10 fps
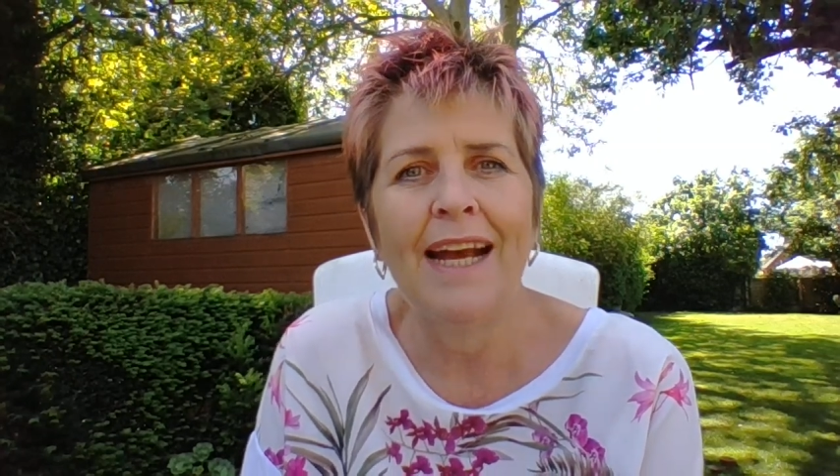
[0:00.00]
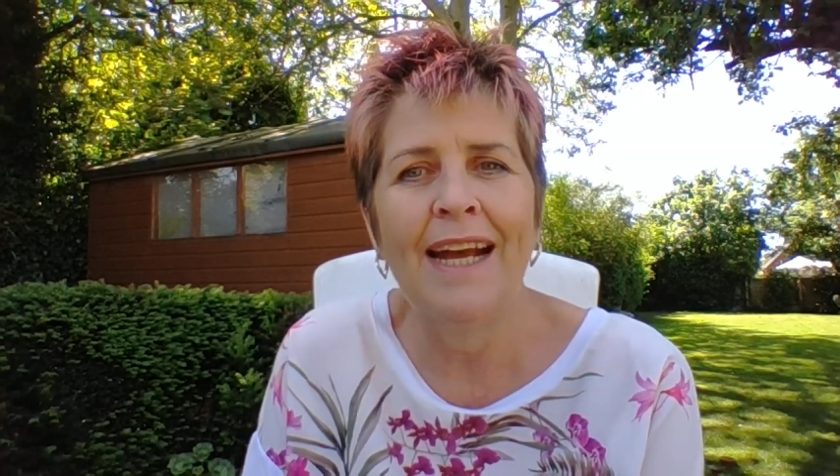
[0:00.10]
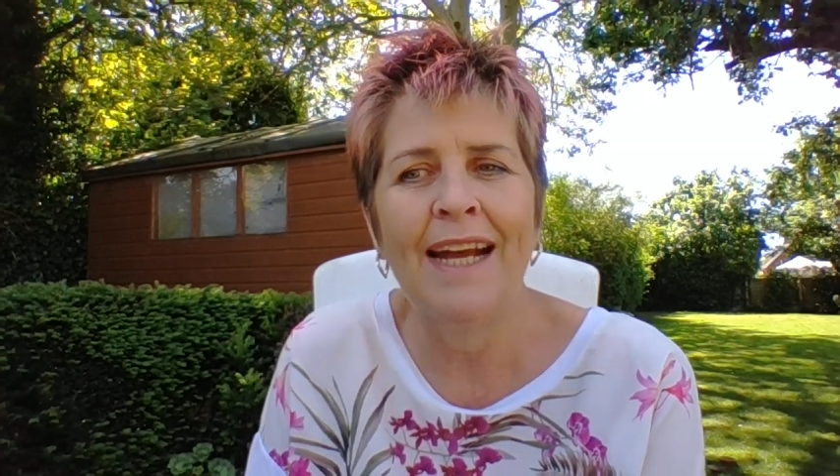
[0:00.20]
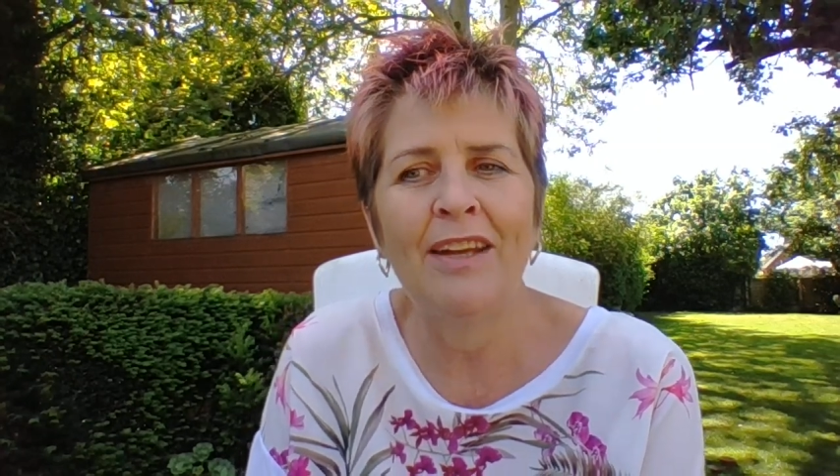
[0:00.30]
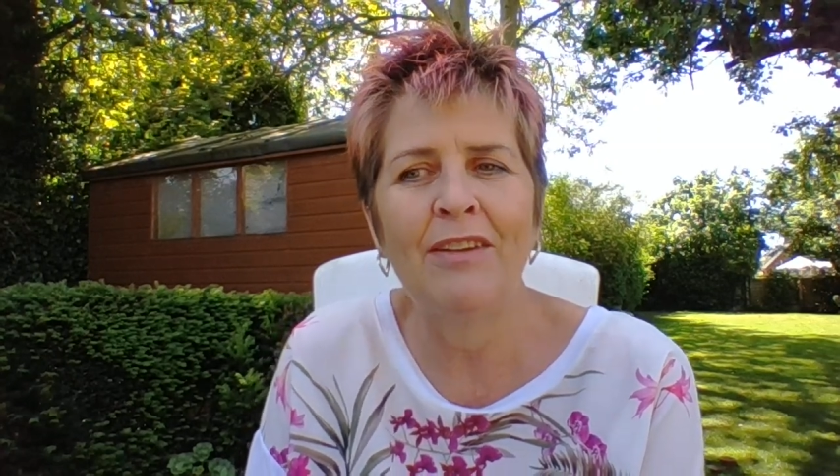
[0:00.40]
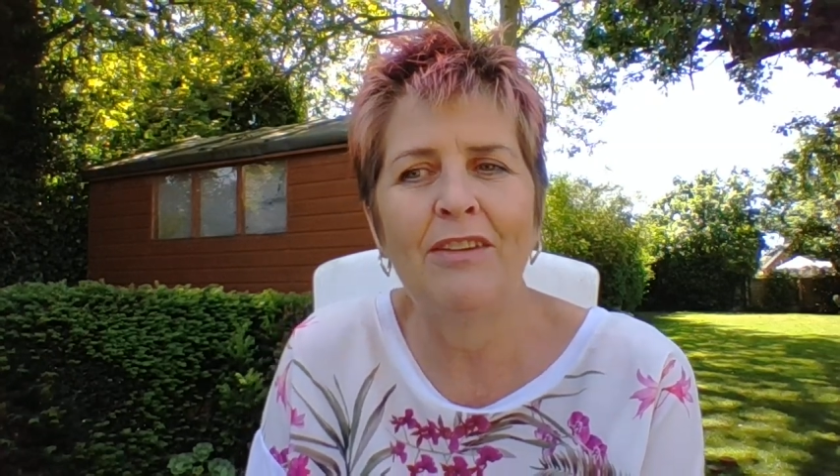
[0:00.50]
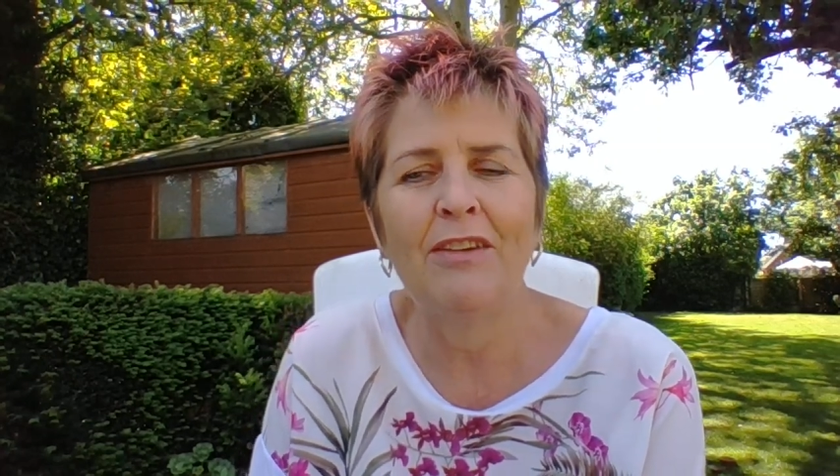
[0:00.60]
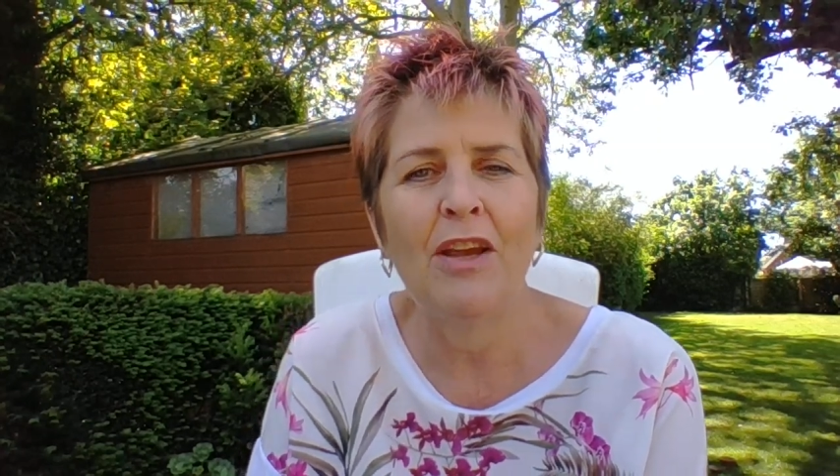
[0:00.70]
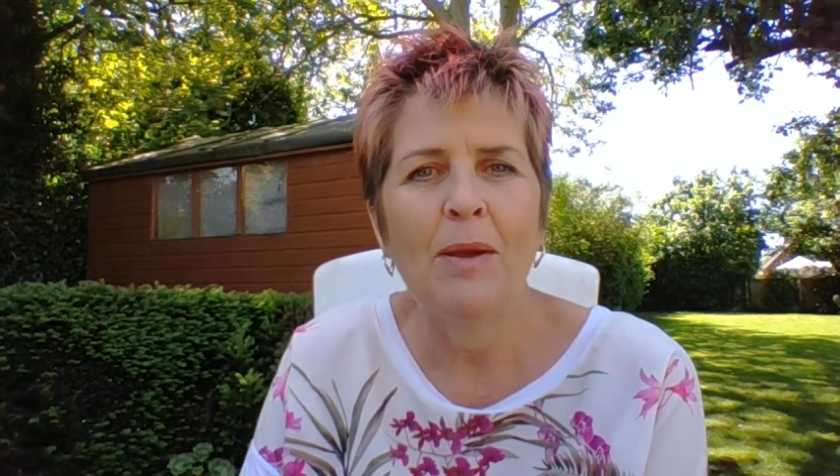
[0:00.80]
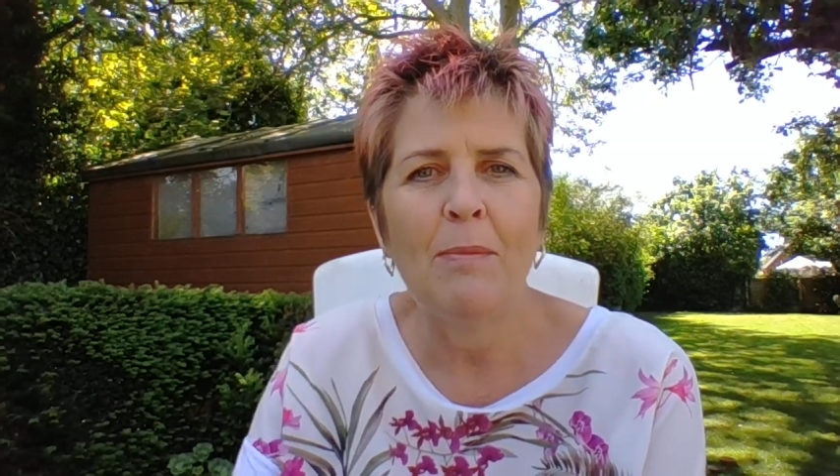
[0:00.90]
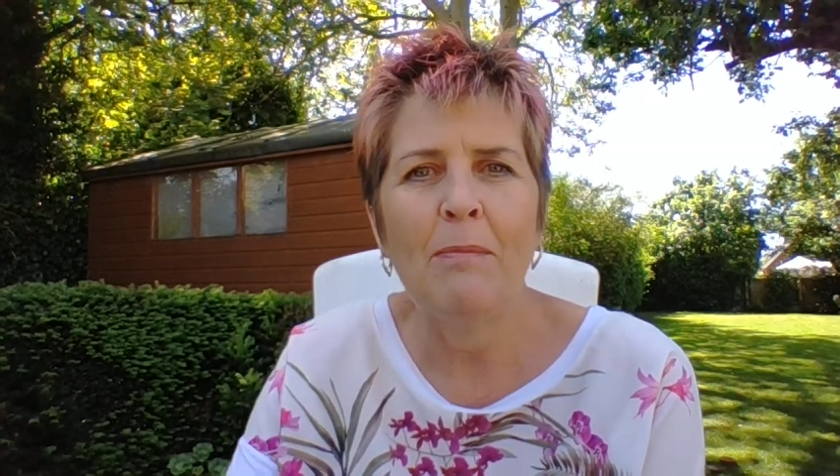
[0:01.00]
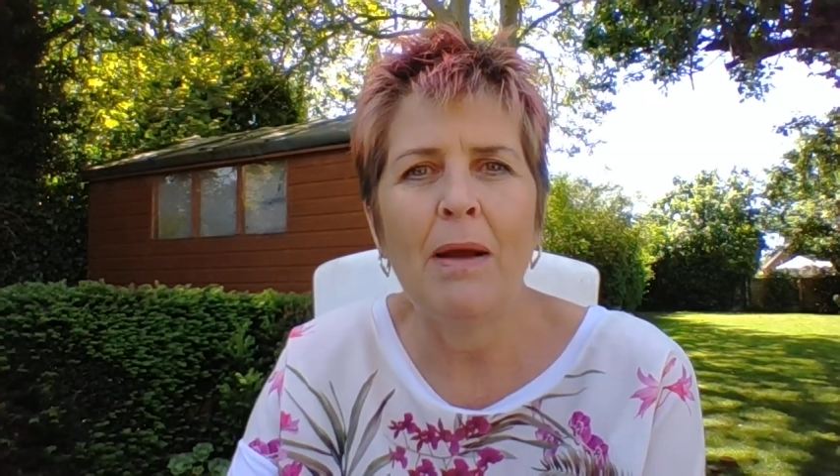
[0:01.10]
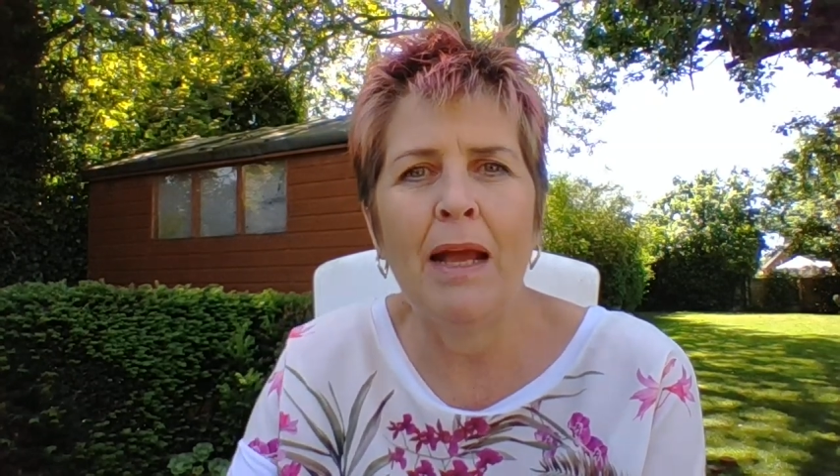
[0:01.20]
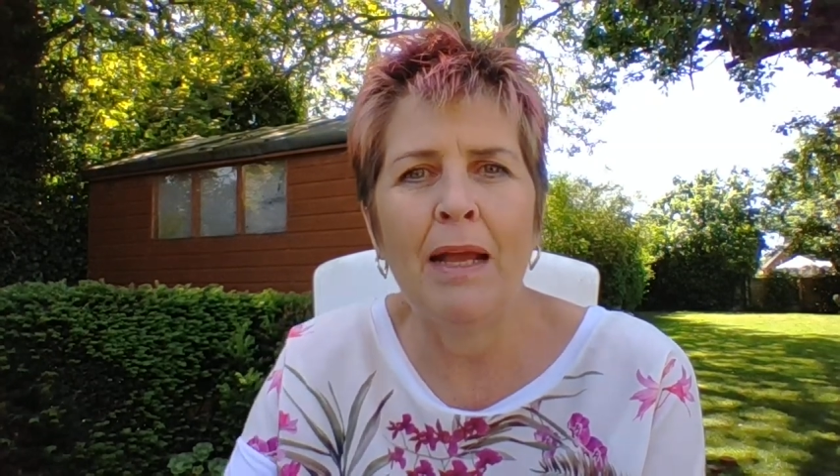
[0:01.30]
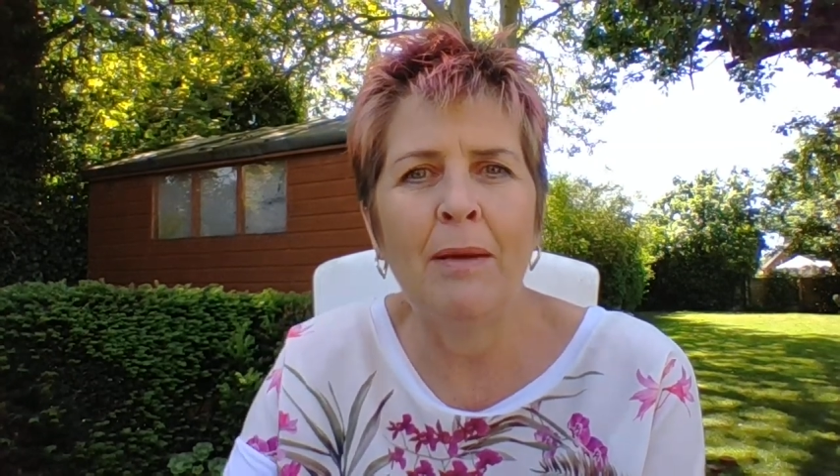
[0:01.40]
and
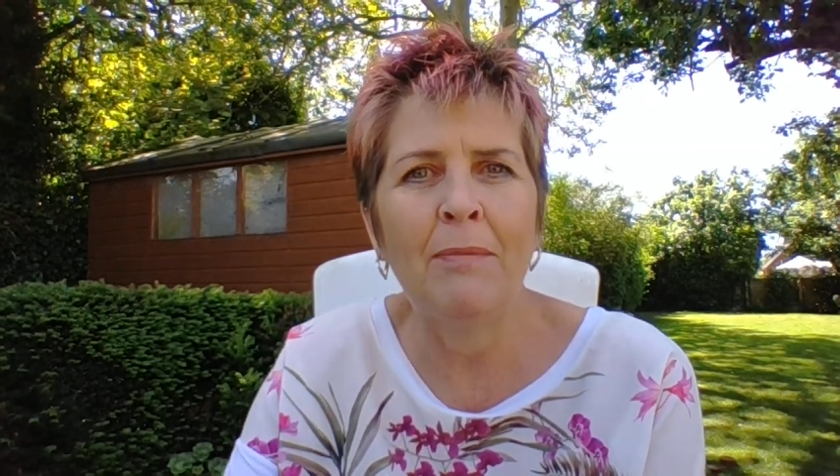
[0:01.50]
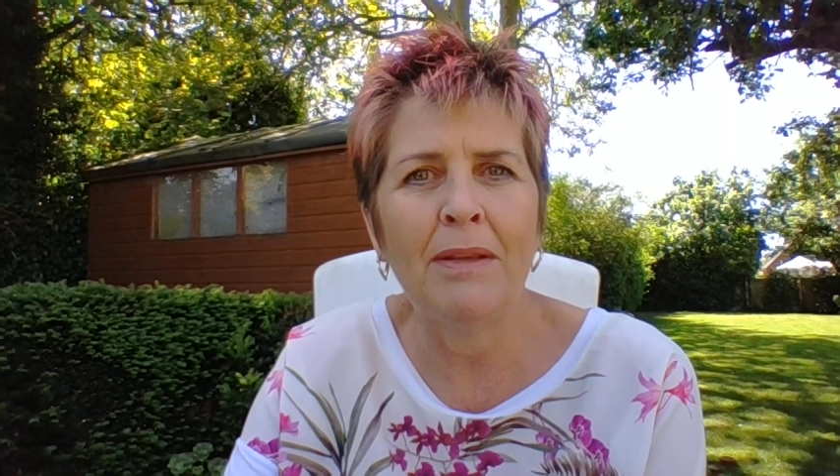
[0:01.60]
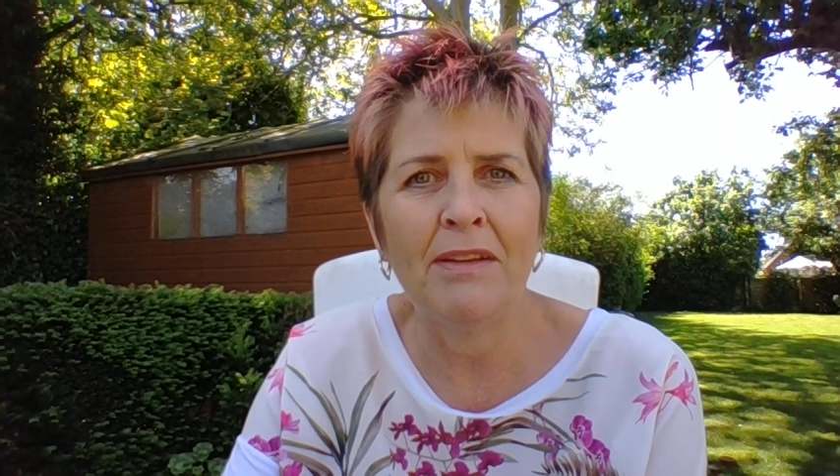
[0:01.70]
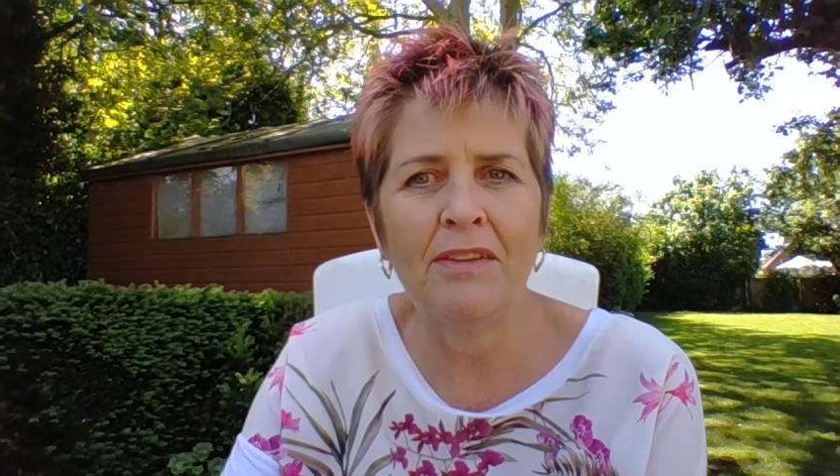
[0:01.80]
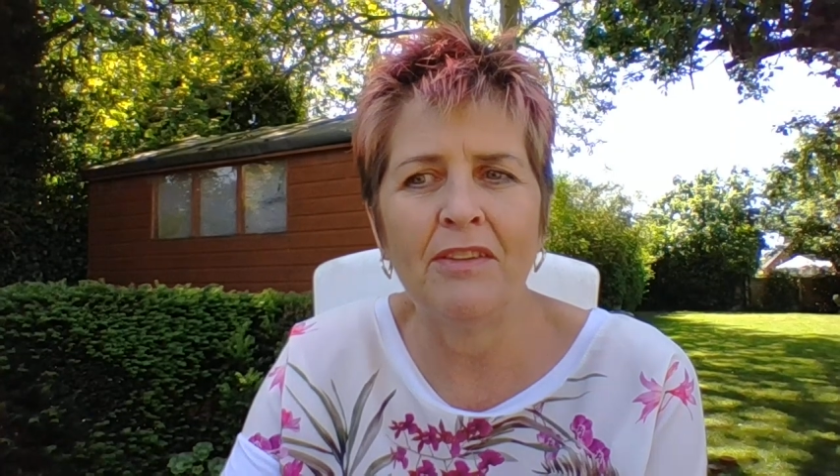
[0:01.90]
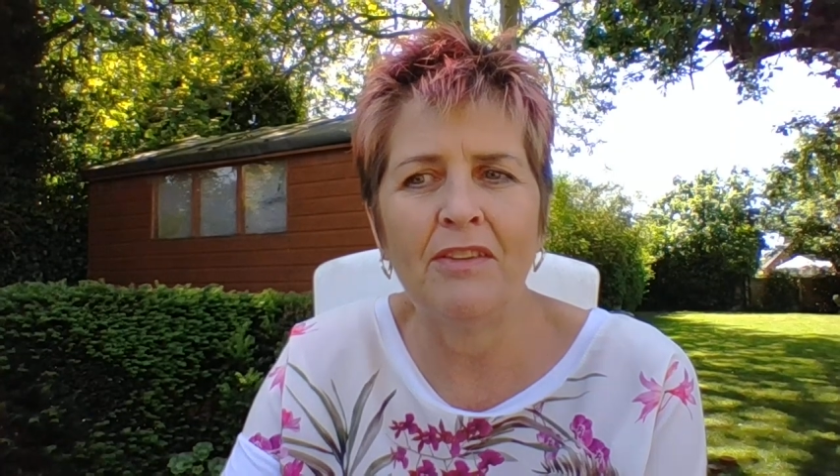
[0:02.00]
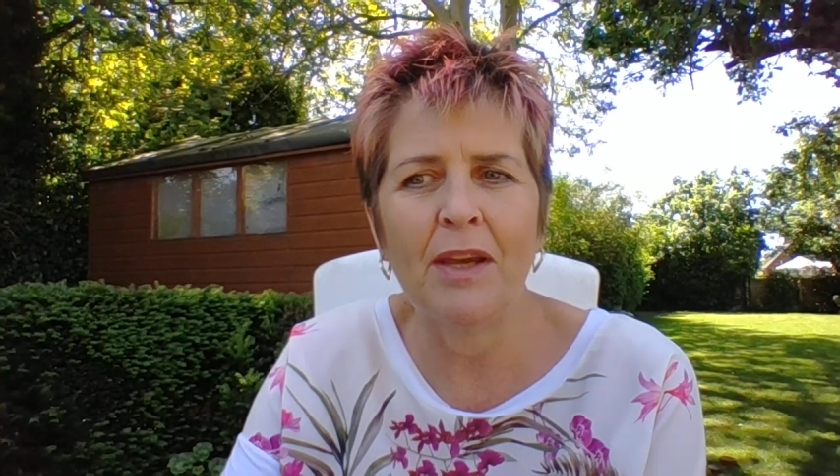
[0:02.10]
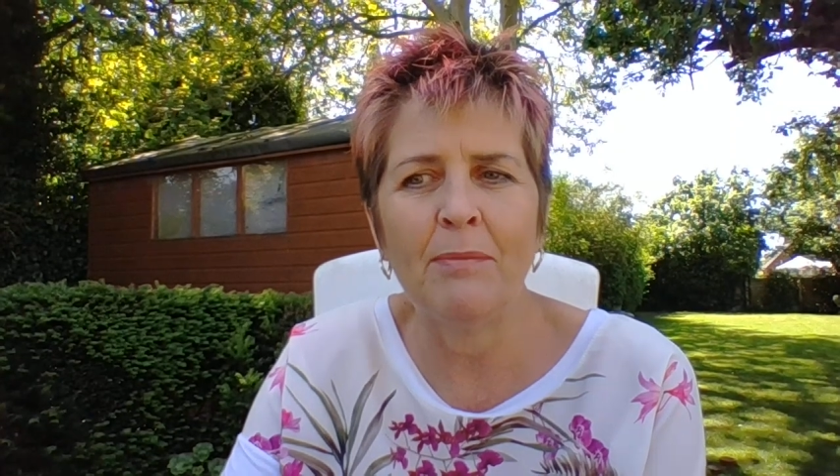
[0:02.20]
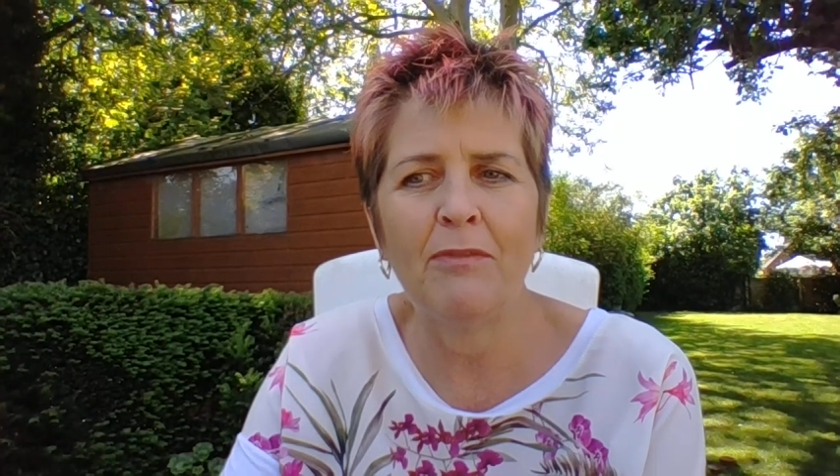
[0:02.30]
did the